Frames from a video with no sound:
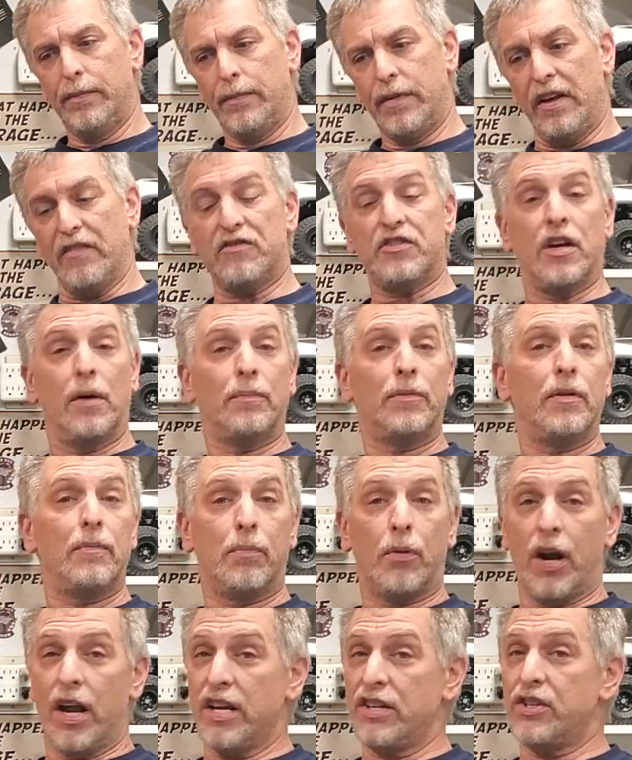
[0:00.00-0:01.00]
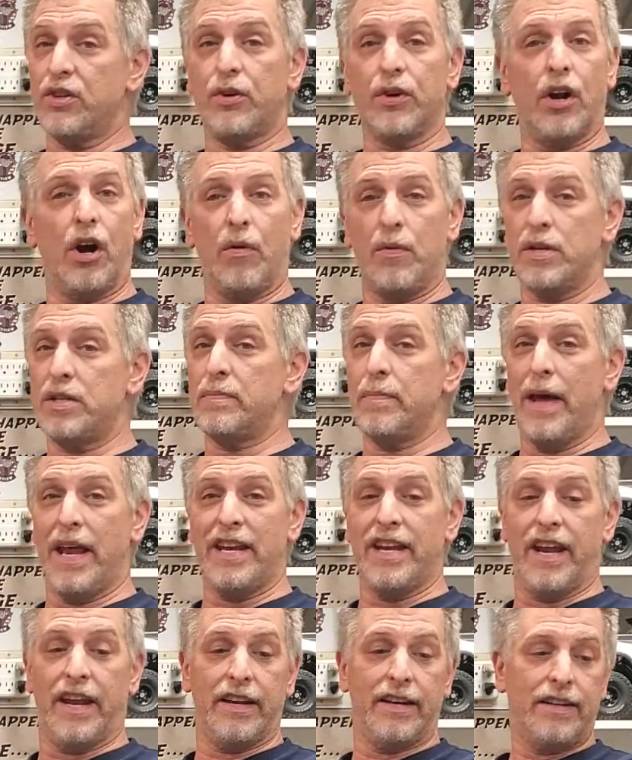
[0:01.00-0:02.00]
If something breaks, you can always mend
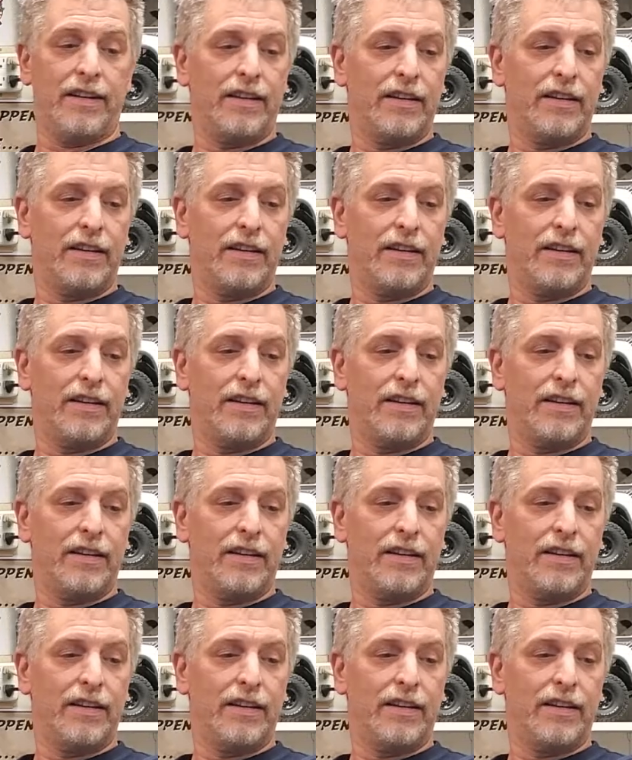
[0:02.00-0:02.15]
it.